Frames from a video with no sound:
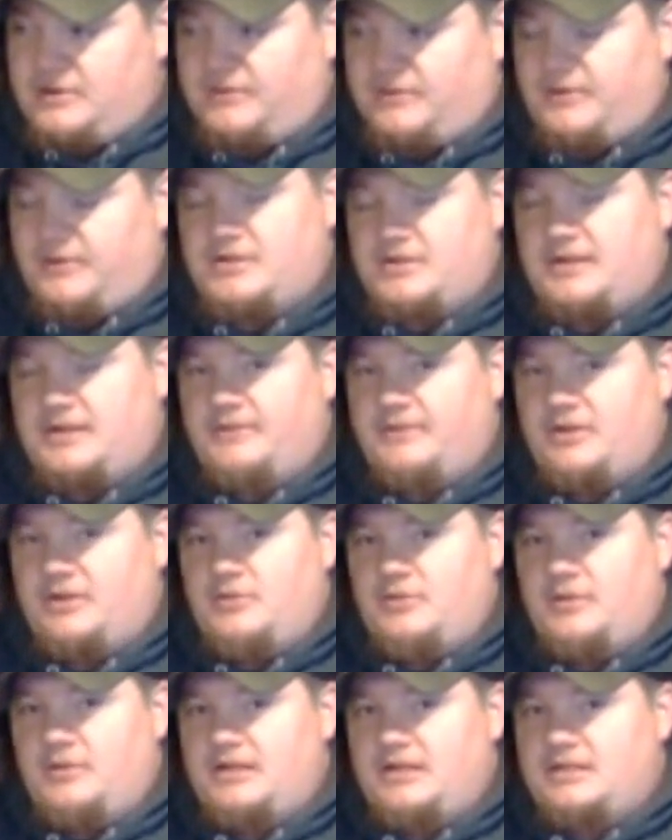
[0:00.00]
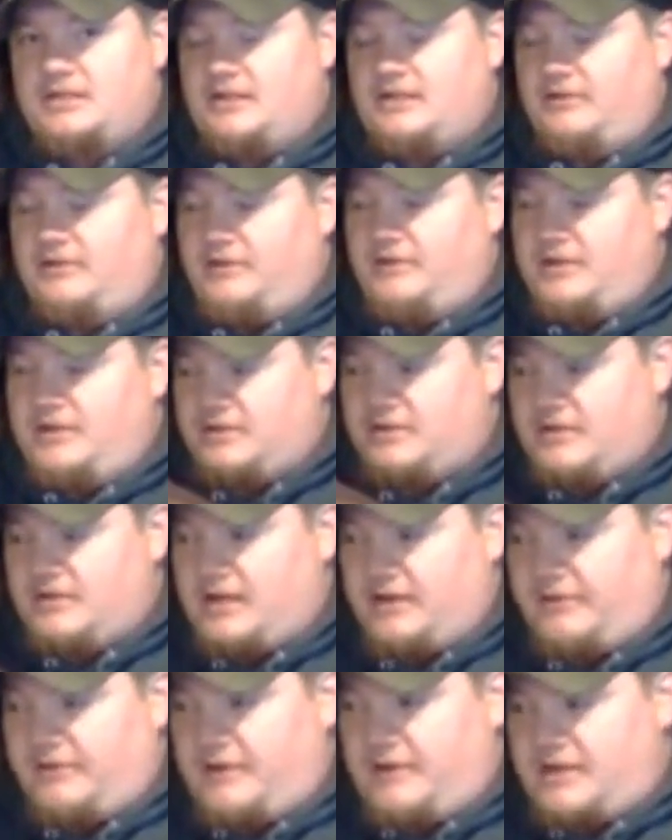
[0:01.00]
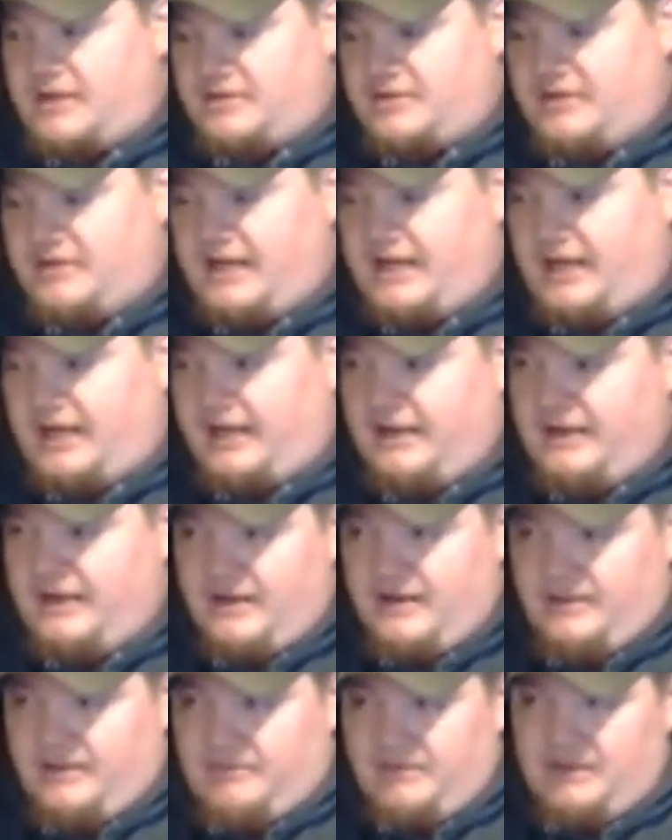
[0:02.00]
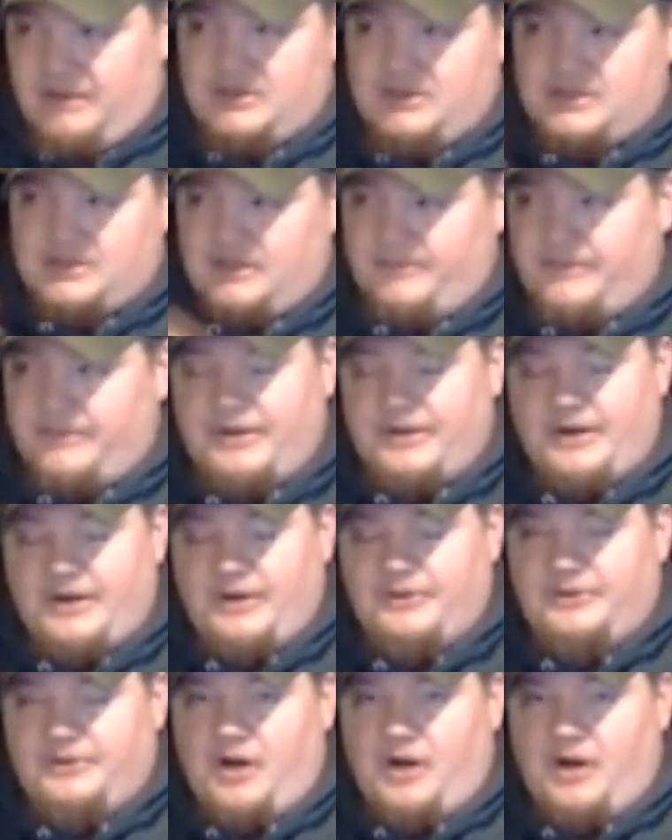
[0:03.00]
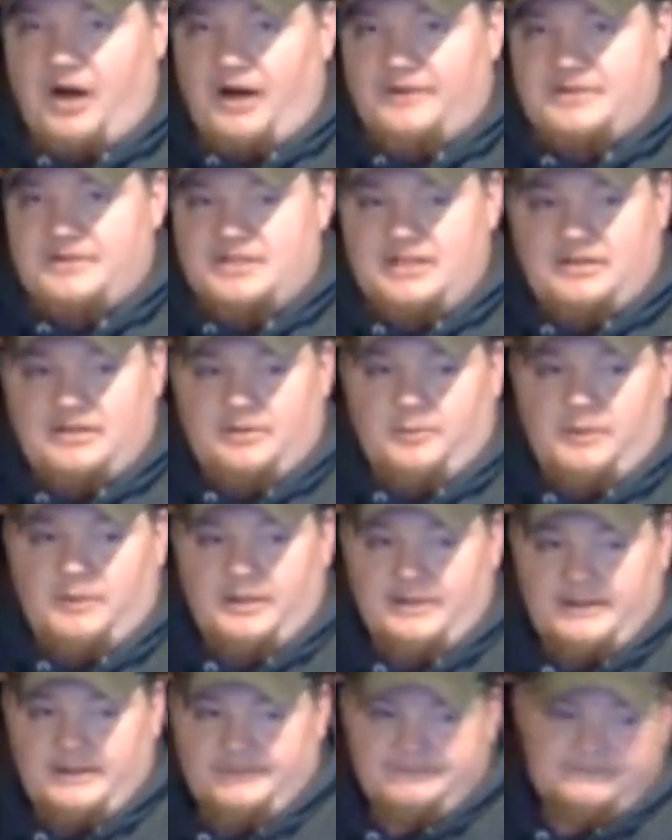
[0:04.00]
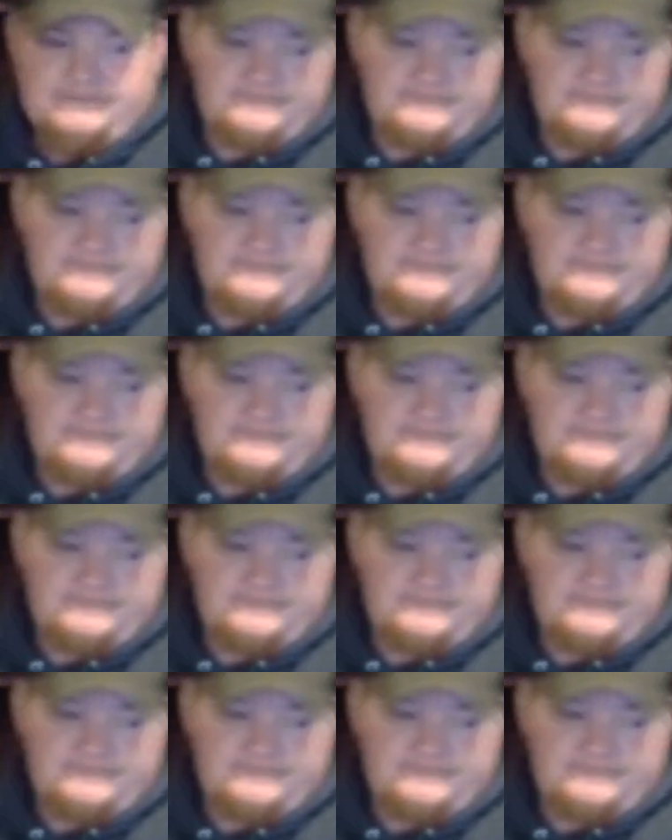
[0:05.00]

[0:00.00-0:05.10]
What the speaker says: If there's something you want to see featured on a Fresh Crack, maybe something that'll off-seat the Willet,